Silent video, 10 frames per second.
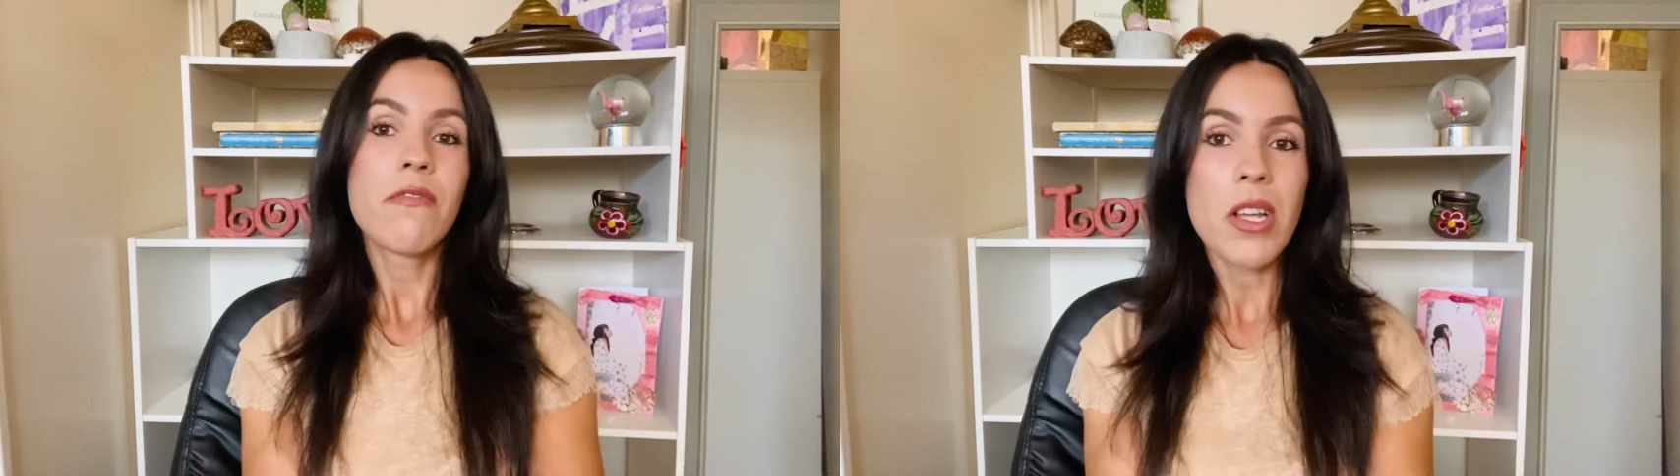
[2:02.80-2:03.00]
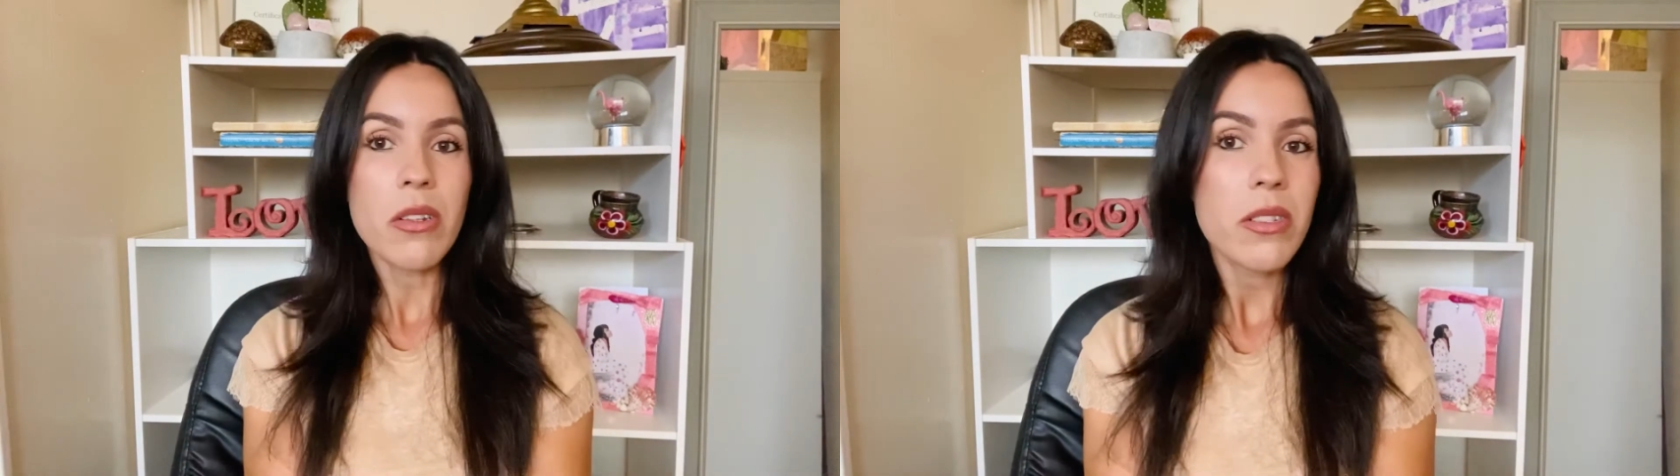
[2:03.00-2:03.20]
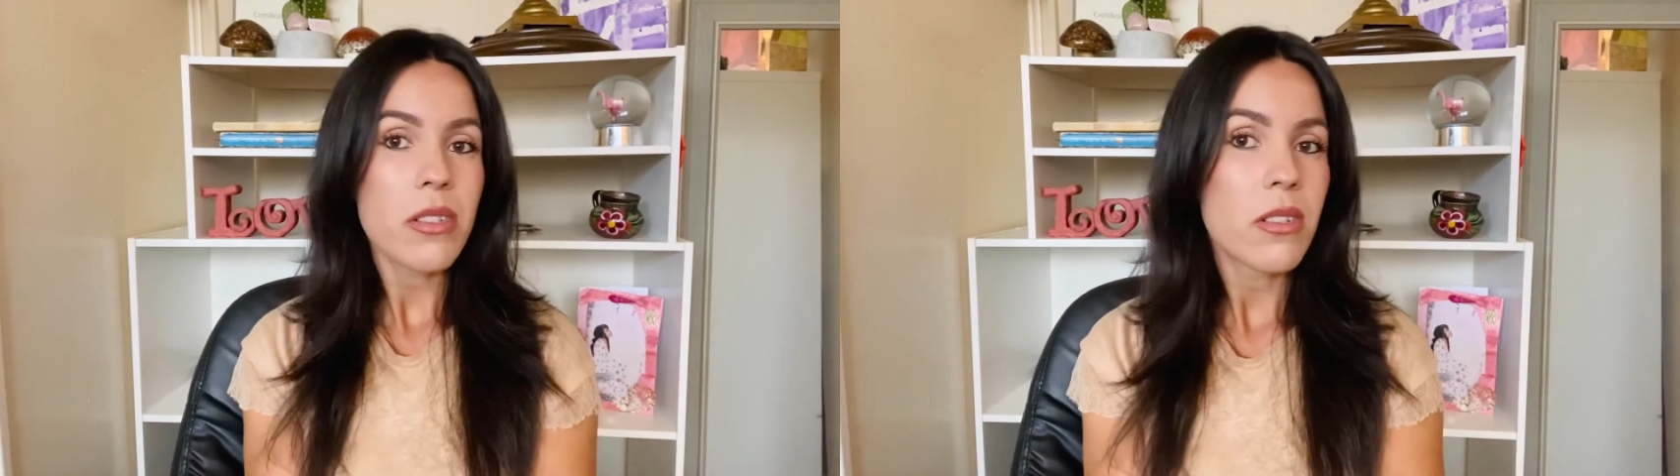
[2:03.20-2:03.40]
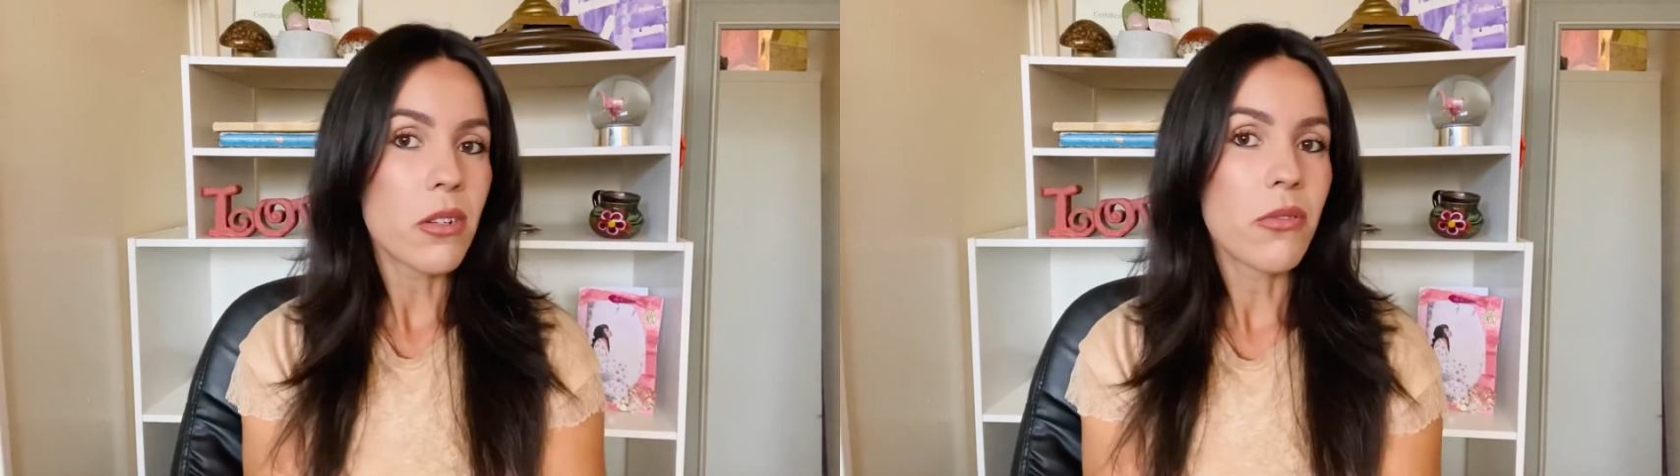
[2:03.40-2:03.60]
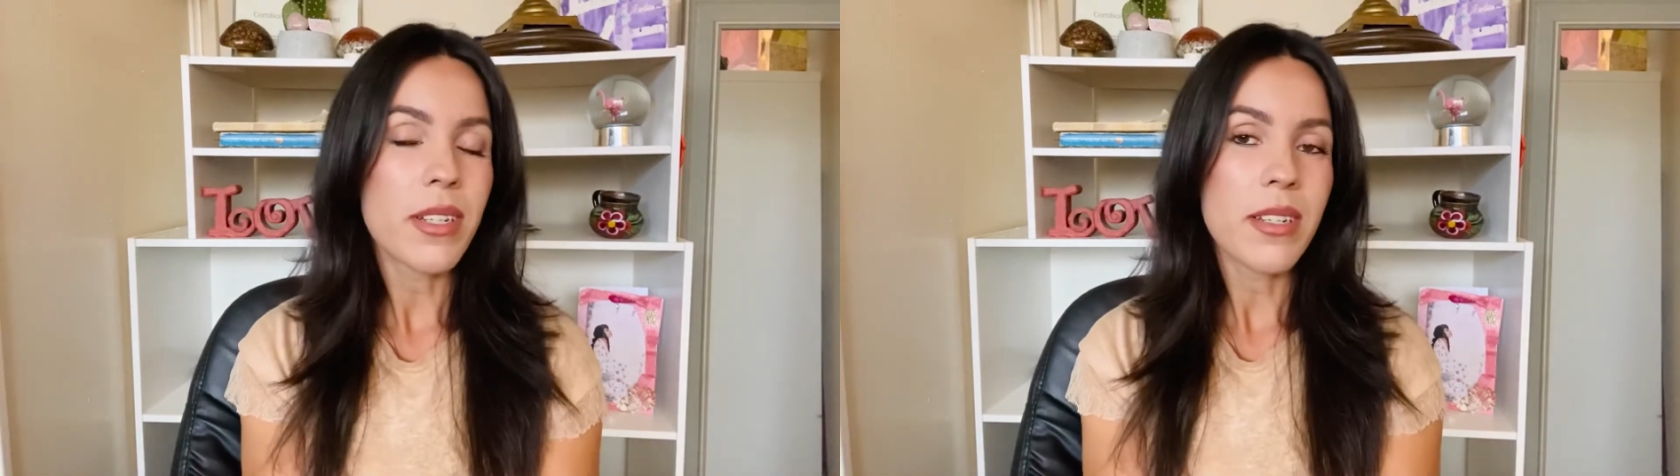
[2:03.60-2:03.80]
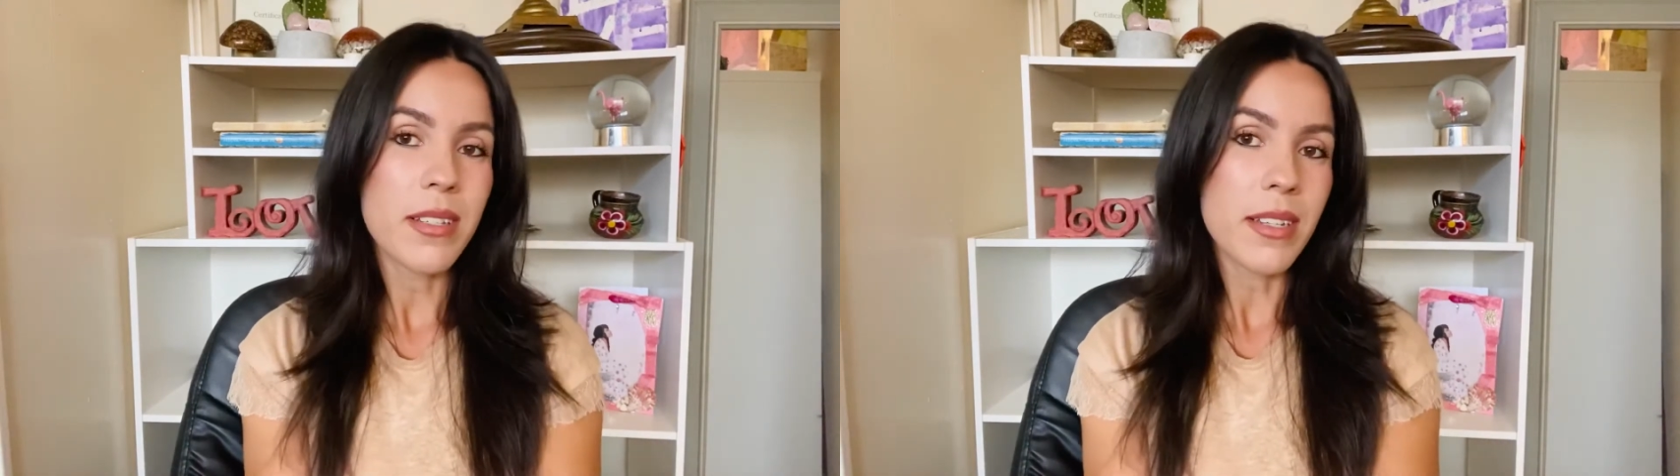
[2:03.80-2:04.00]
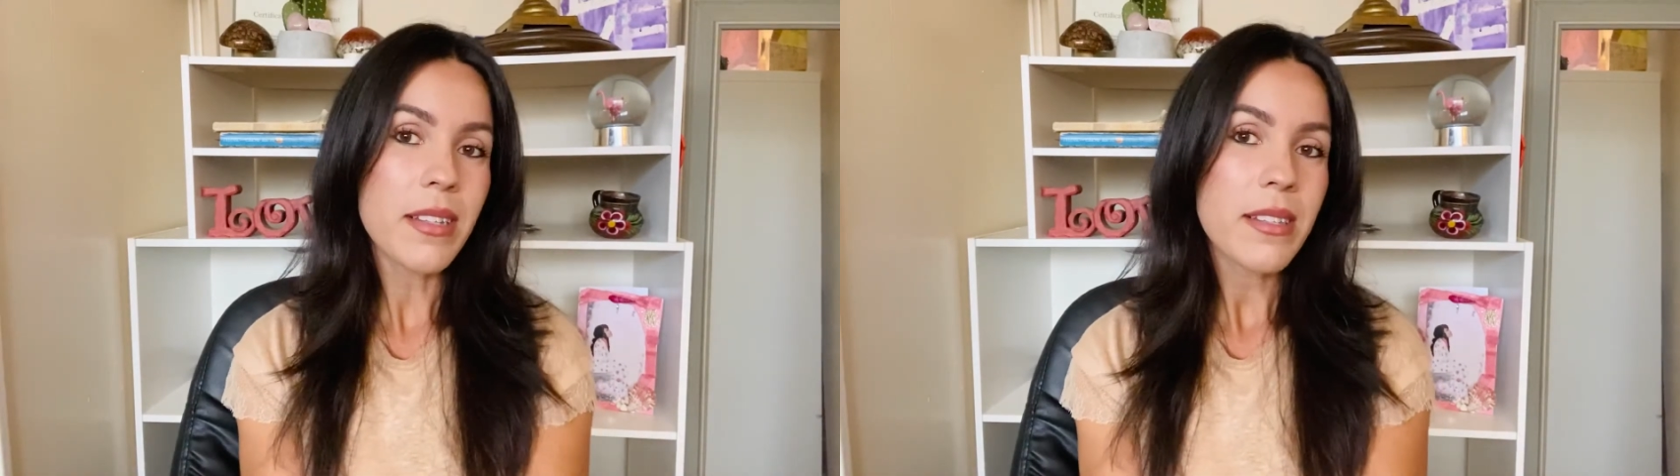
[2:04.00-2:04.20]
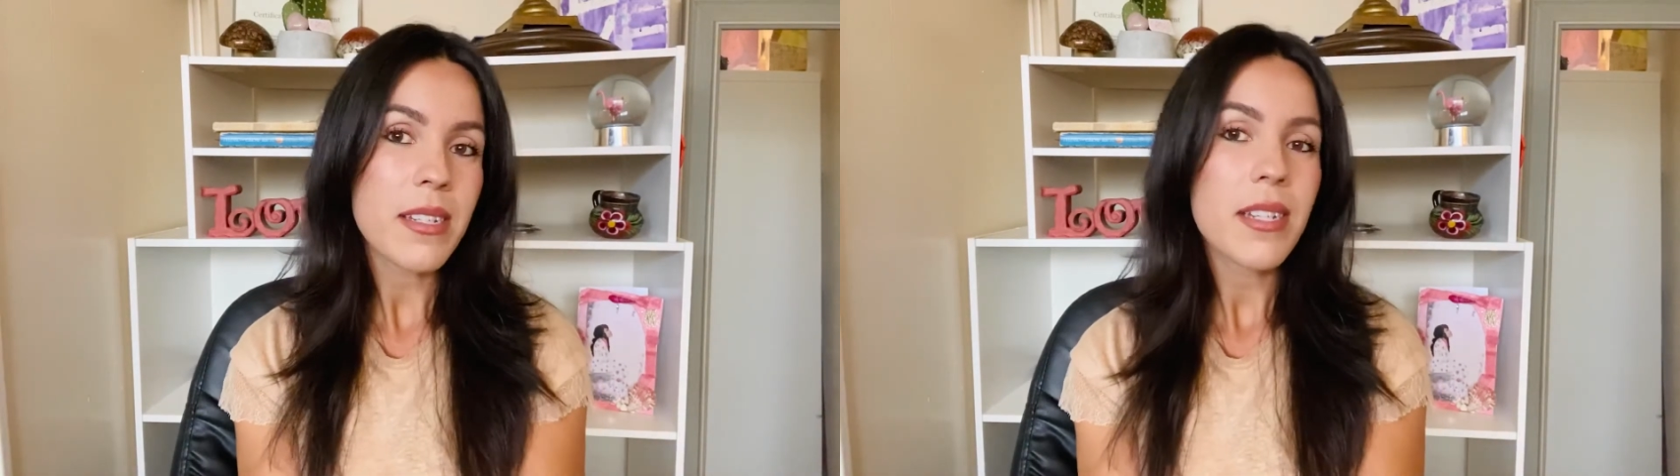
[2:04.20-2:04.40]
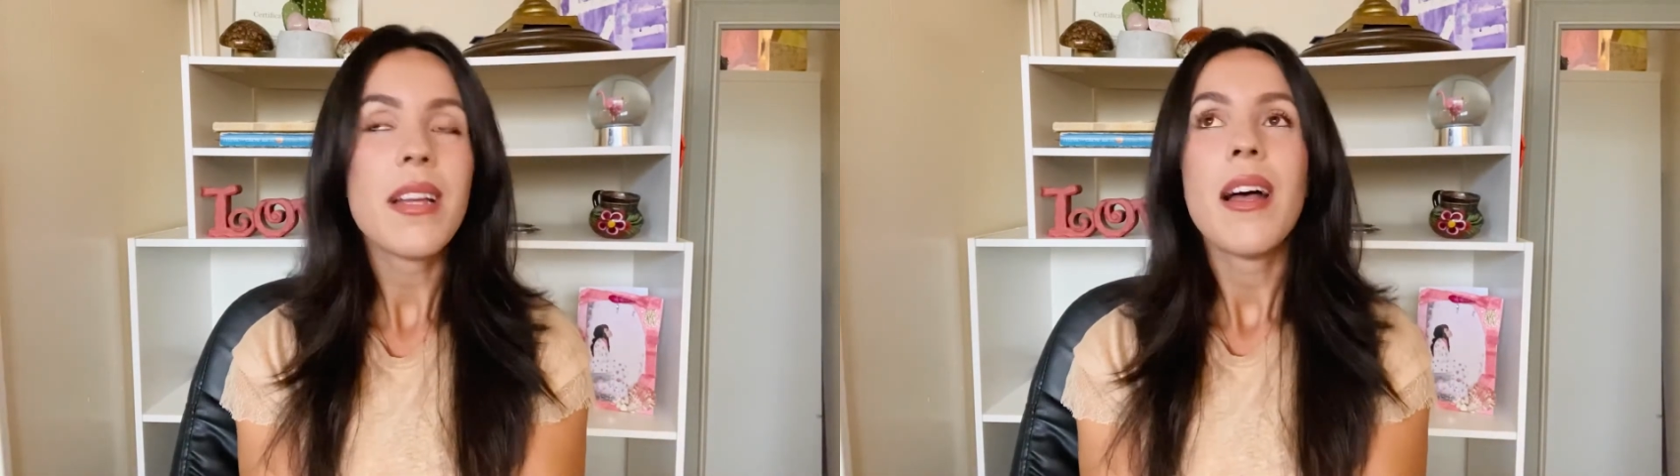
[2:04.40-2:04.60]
felt don't exist,